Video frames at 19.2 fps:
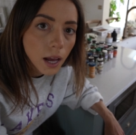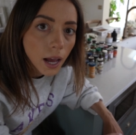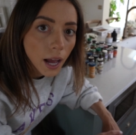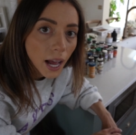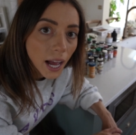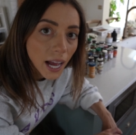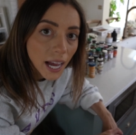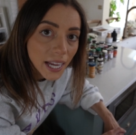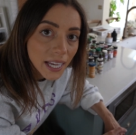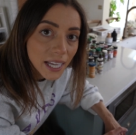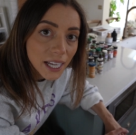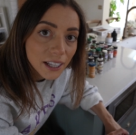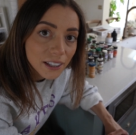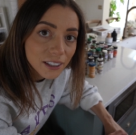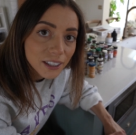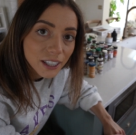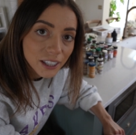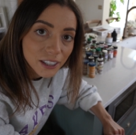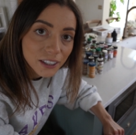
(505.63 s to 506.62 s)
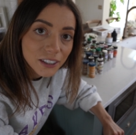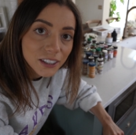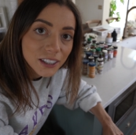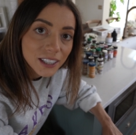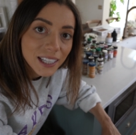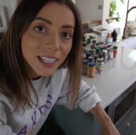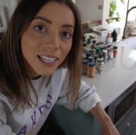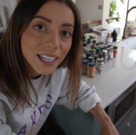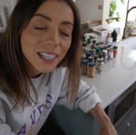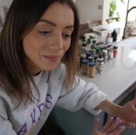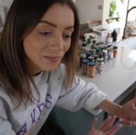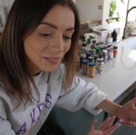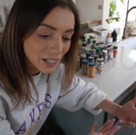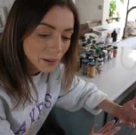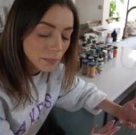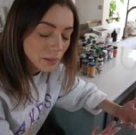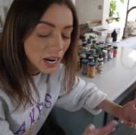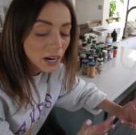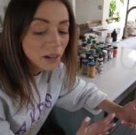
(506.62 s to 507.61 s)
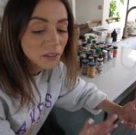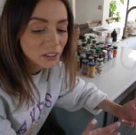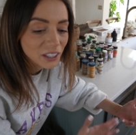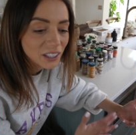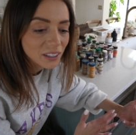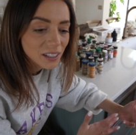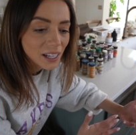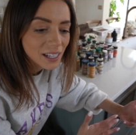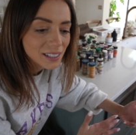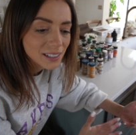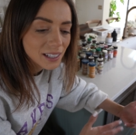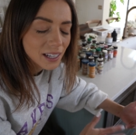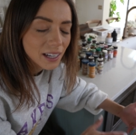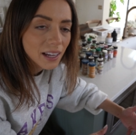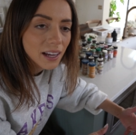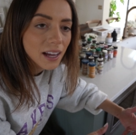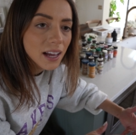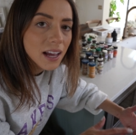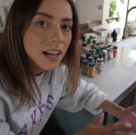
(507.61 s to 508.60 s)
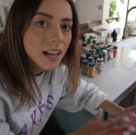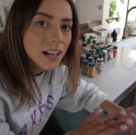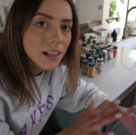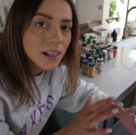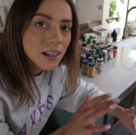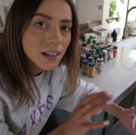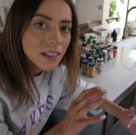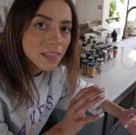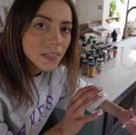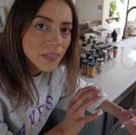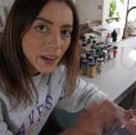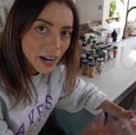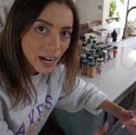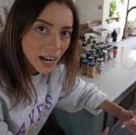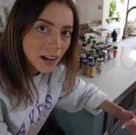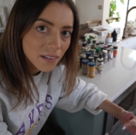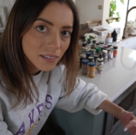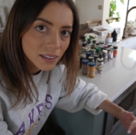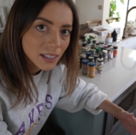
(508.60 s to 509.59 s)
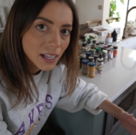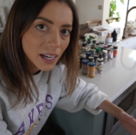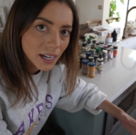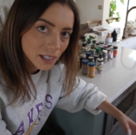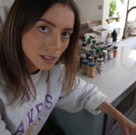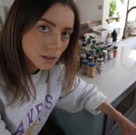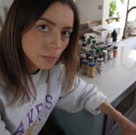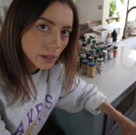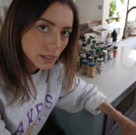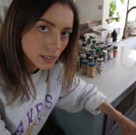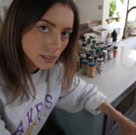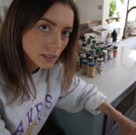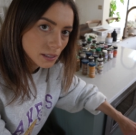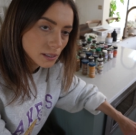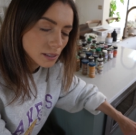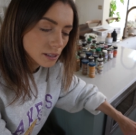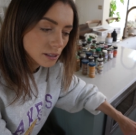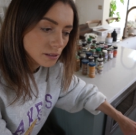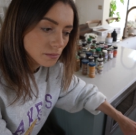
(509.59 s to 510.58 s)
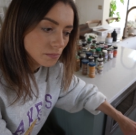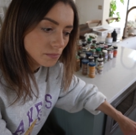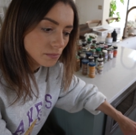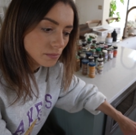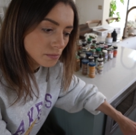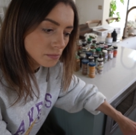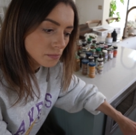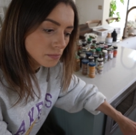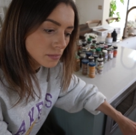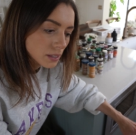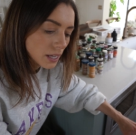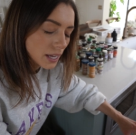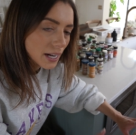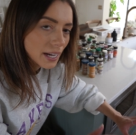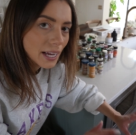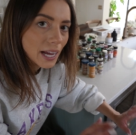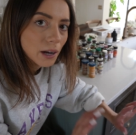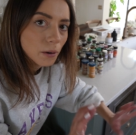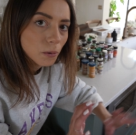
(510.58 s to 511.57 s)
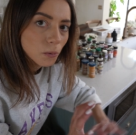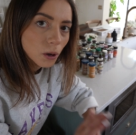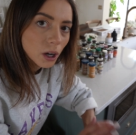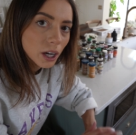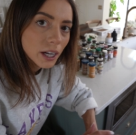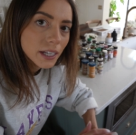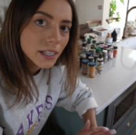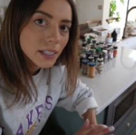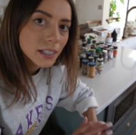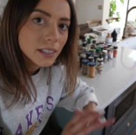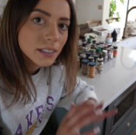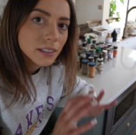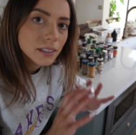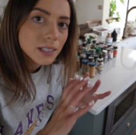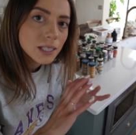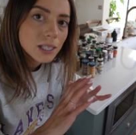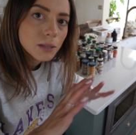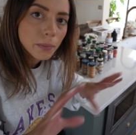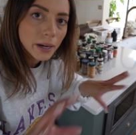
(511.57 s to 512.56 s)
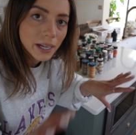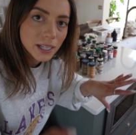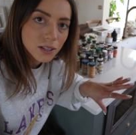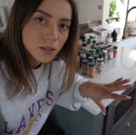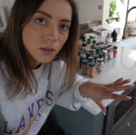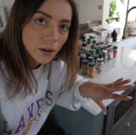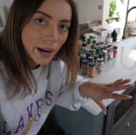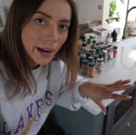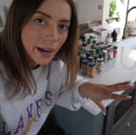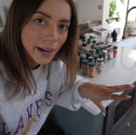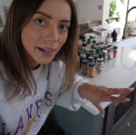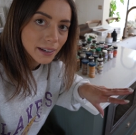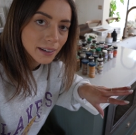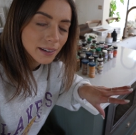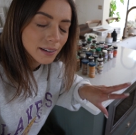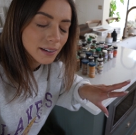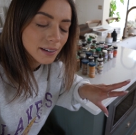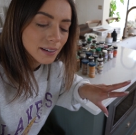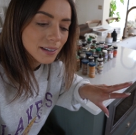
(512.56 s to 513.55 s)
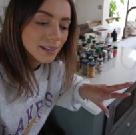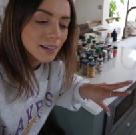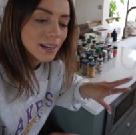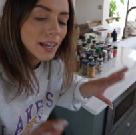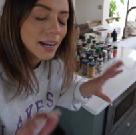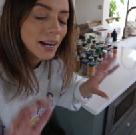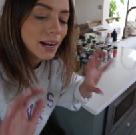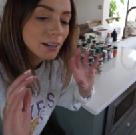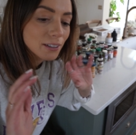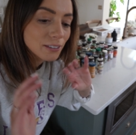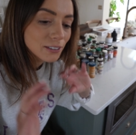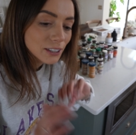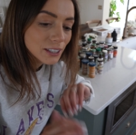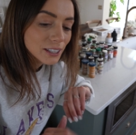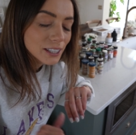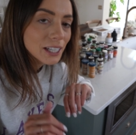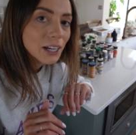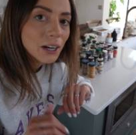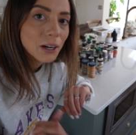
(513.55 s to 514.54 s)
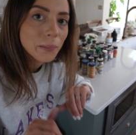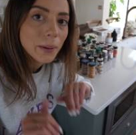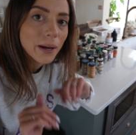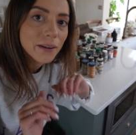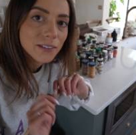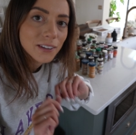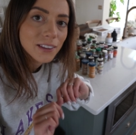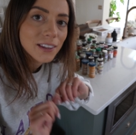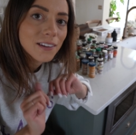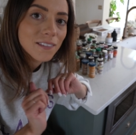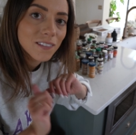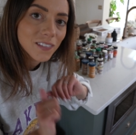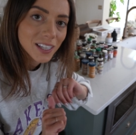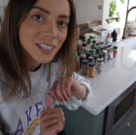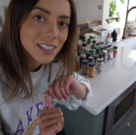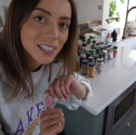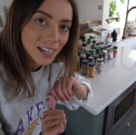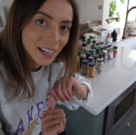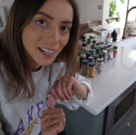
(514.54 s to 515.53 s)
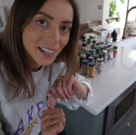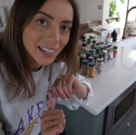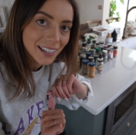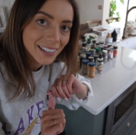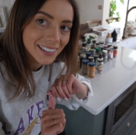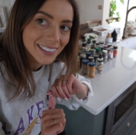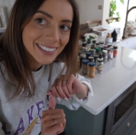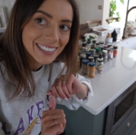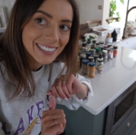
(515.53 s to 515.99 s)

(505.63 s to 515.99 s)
I literally am now realizing that I have a lot of spices. And I got one spice rack, and I really hope everything fits on it.